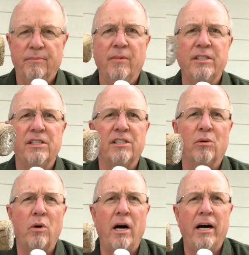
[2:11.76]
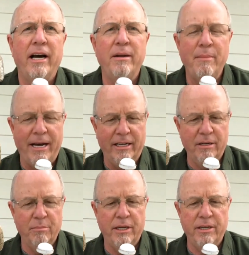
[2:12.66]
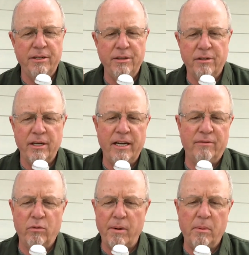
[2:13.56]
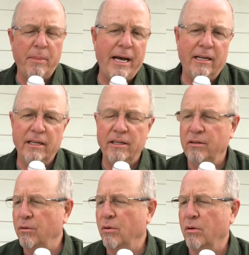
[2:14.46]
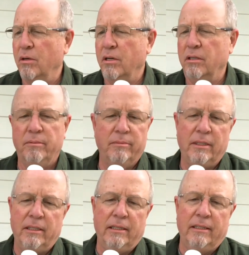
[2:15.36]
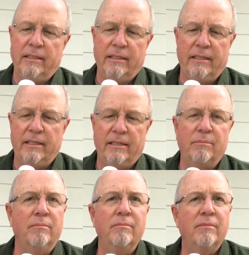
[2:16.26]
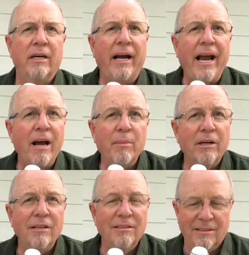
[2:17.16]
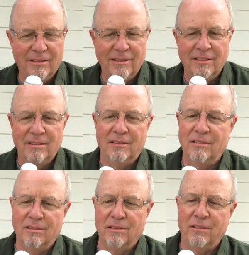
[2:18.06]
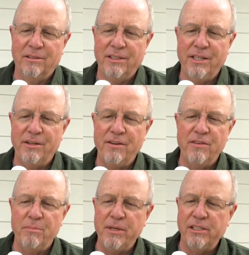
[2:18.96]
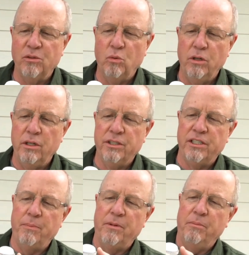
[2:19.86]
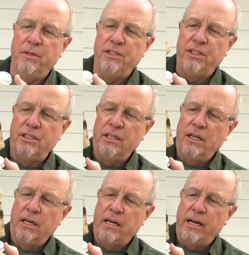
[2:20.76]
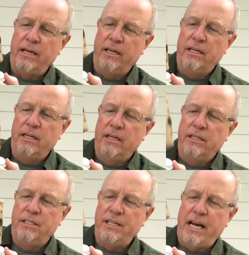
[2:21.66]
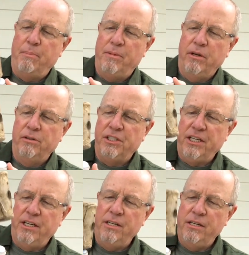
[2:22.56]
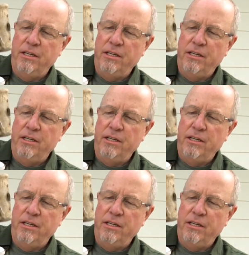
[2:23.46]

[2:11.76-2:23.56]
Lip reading: this is a rawhide mallet, but you can have a rubber mallet or a hammer, or even a piece of wood or something, but just kind of tap those in.